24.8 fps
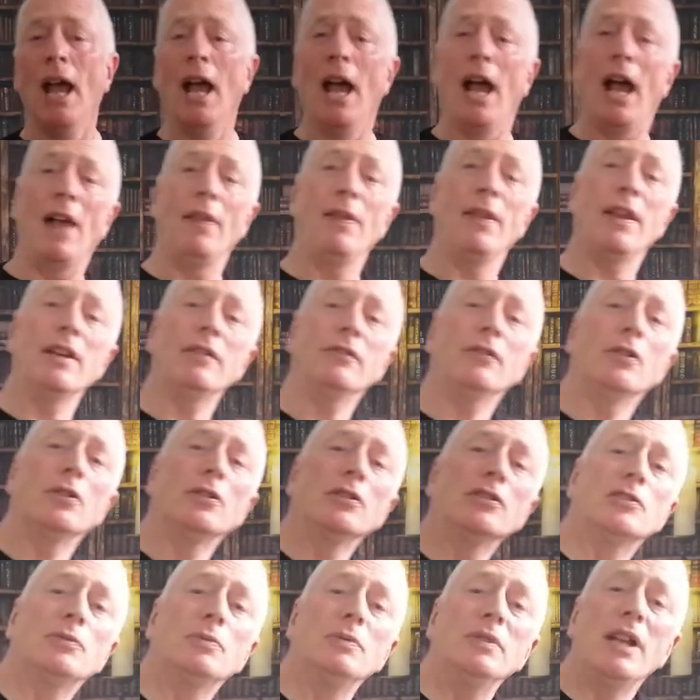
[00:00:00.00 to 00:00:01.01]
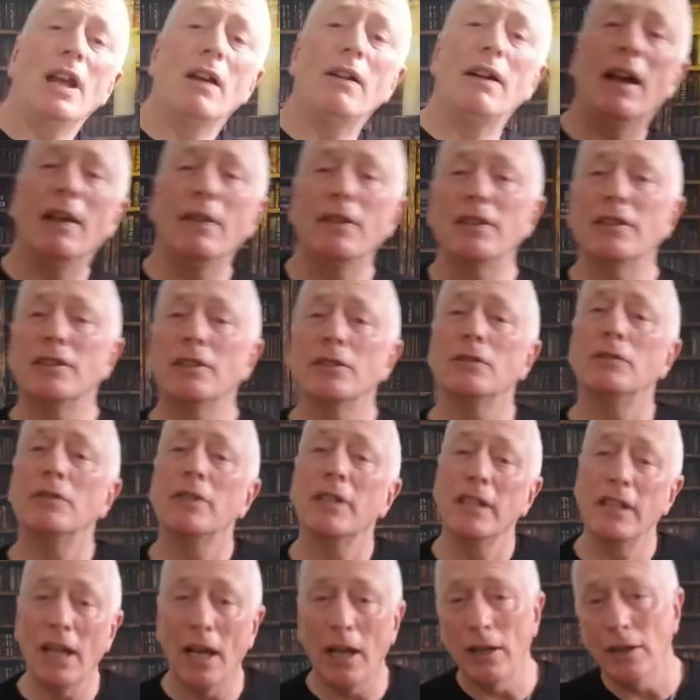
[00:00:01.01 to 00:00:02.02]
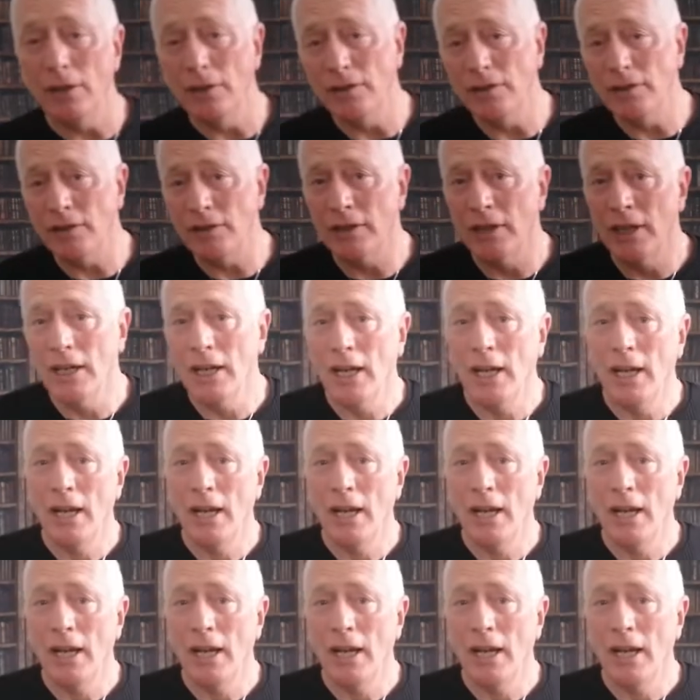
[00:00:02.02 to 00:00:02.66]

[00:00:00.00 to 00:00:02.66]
And then of course we know how the story goes.